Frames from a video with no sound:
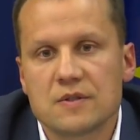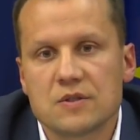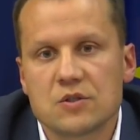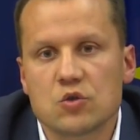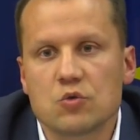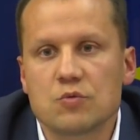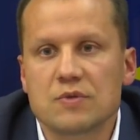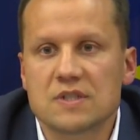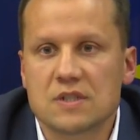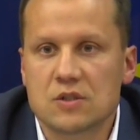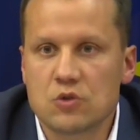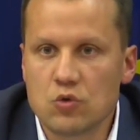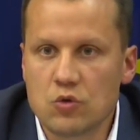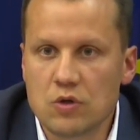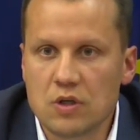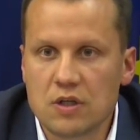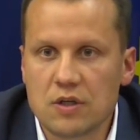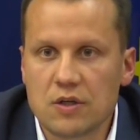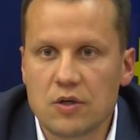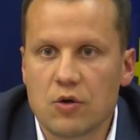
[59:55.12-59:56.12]
So with
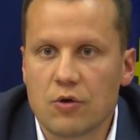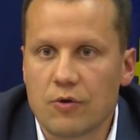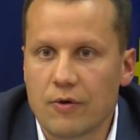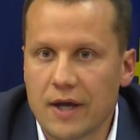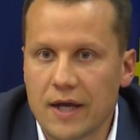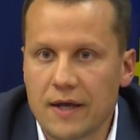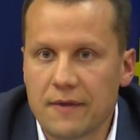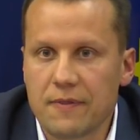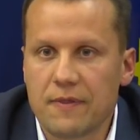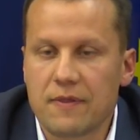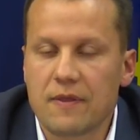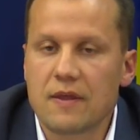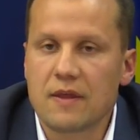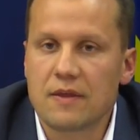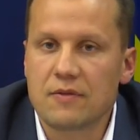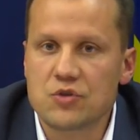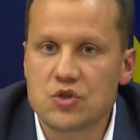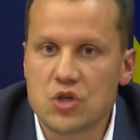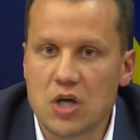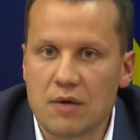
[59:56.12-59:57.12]
Google, you're right,
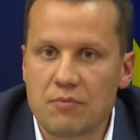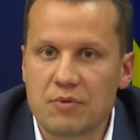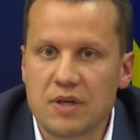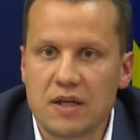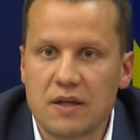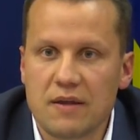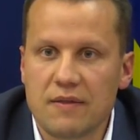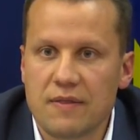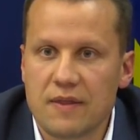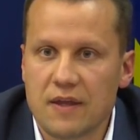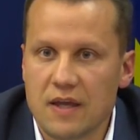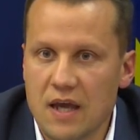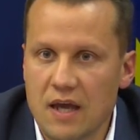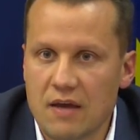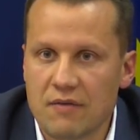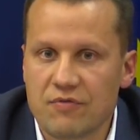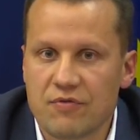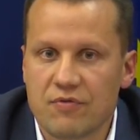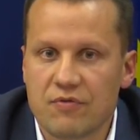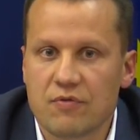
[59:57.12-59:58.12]
in Germany, they
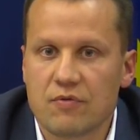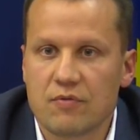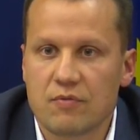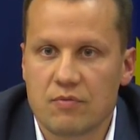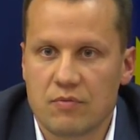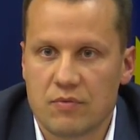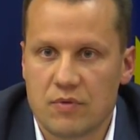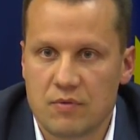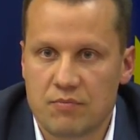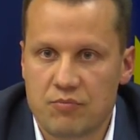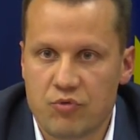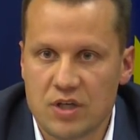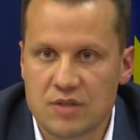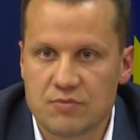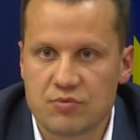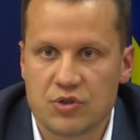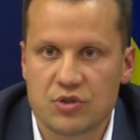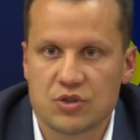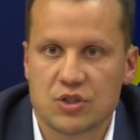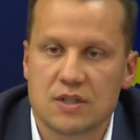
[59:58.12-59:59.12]
have the press
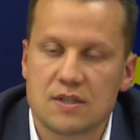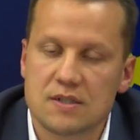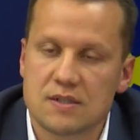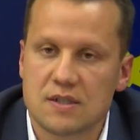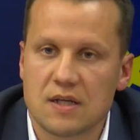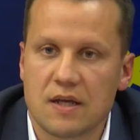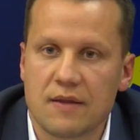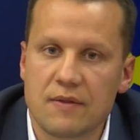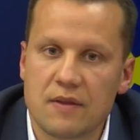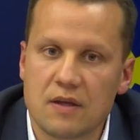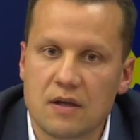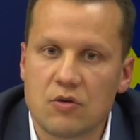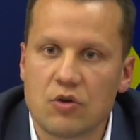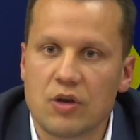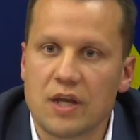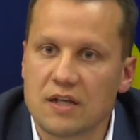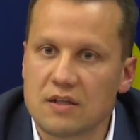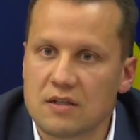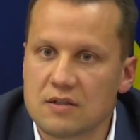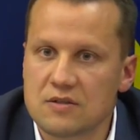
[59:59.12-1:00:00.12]
publishers and the
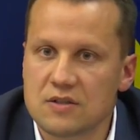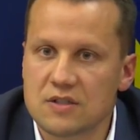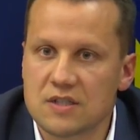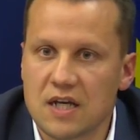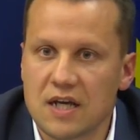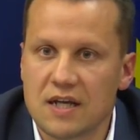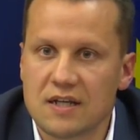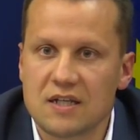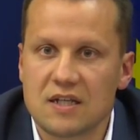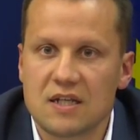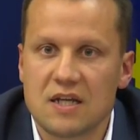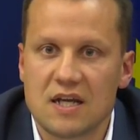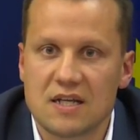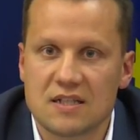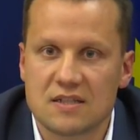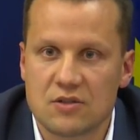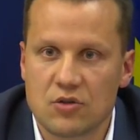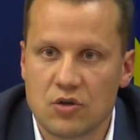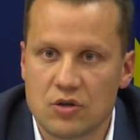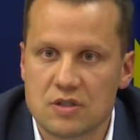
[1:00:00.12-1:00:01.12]
collecting society
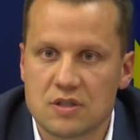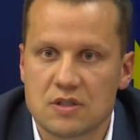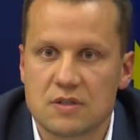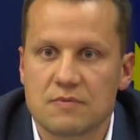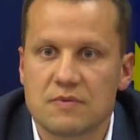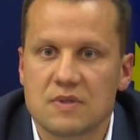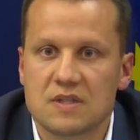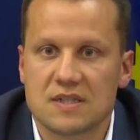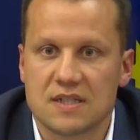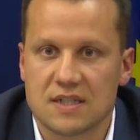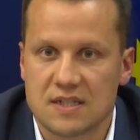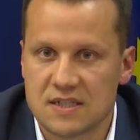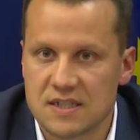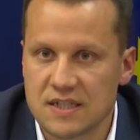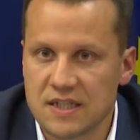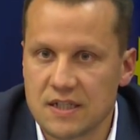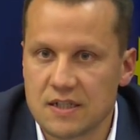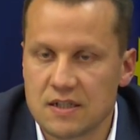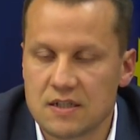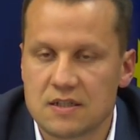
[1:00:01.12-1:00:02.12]
has not
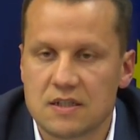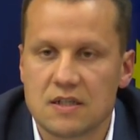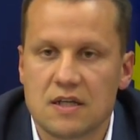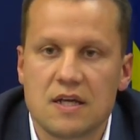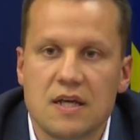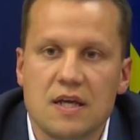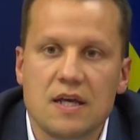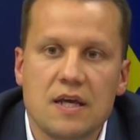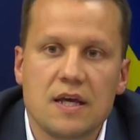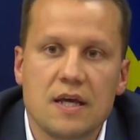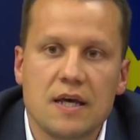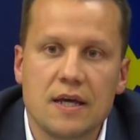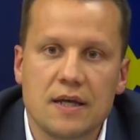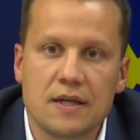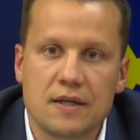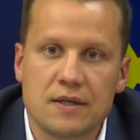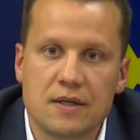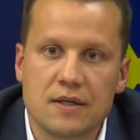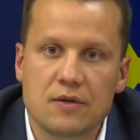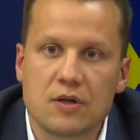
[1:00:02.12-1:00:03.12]
succeeded
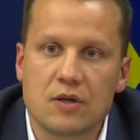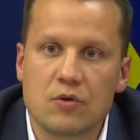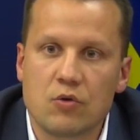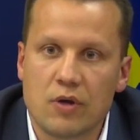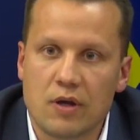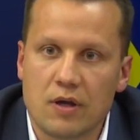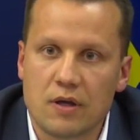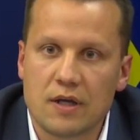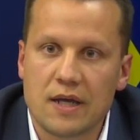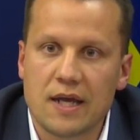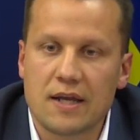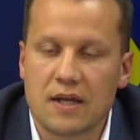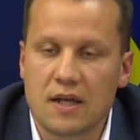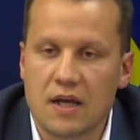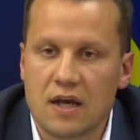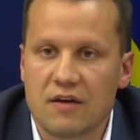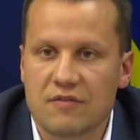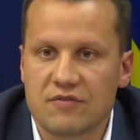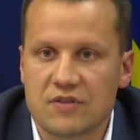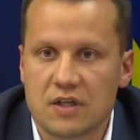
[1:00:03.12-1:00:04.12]
in
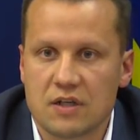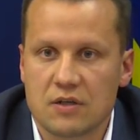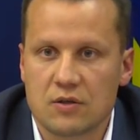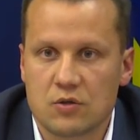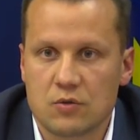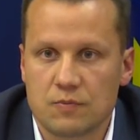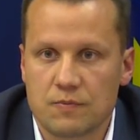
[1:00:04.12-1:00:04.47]
getting after